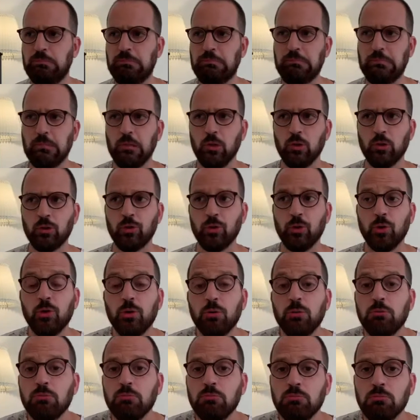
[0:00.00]

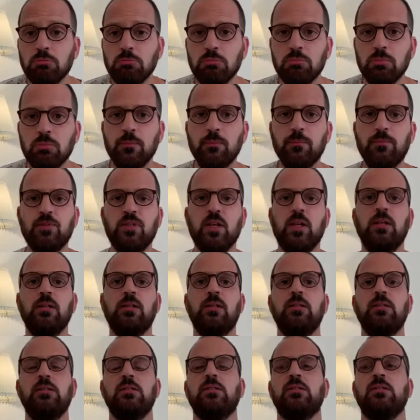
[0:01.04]
although
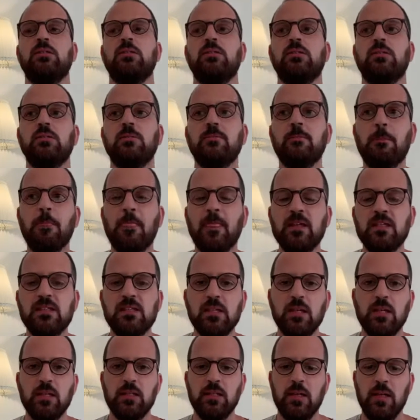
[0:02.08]
scientists
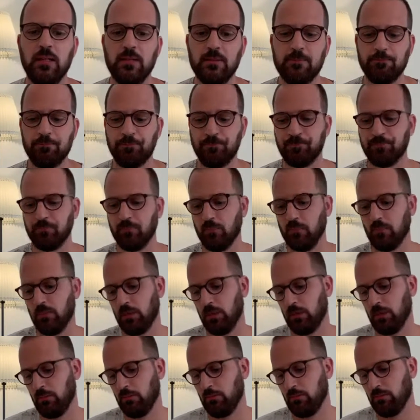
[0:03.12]
say that
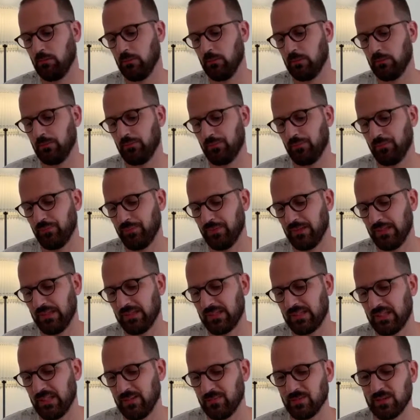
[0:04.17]

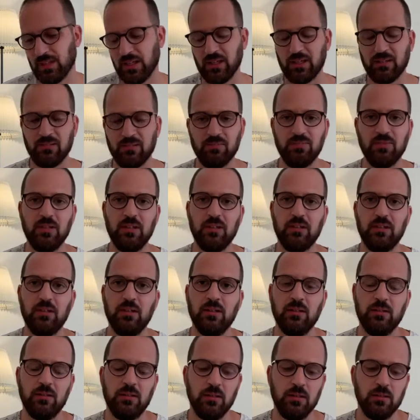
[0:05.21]
it seems like
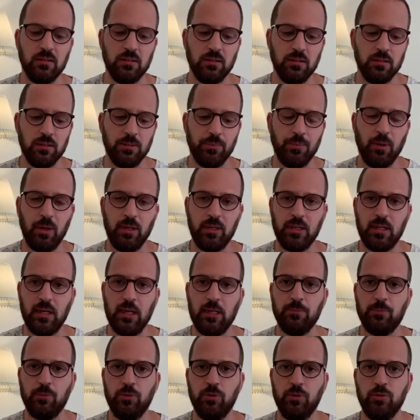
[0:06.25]
the body
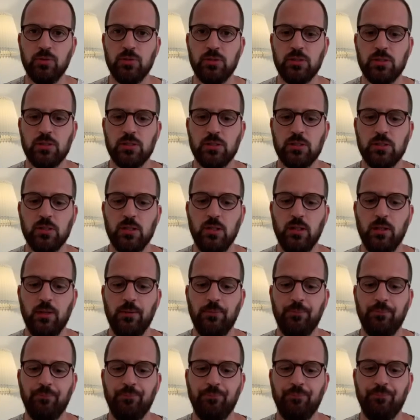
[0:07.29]
can produce,
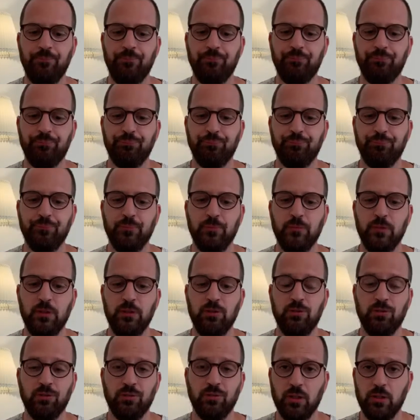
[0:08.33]
you
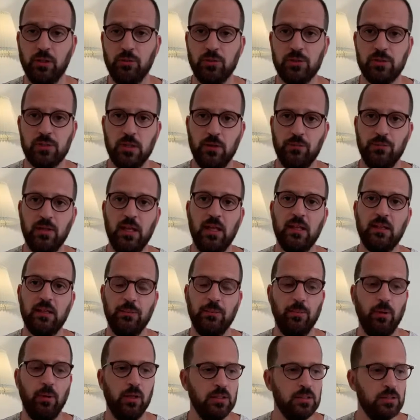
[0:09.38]
know, the good stuff, the
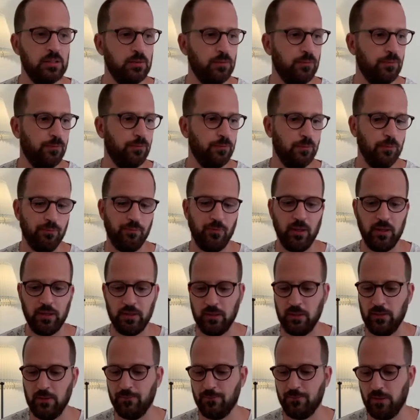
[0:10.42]
antibodies to fight
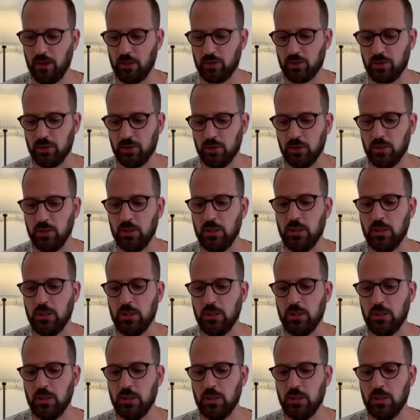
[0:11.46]
the infection,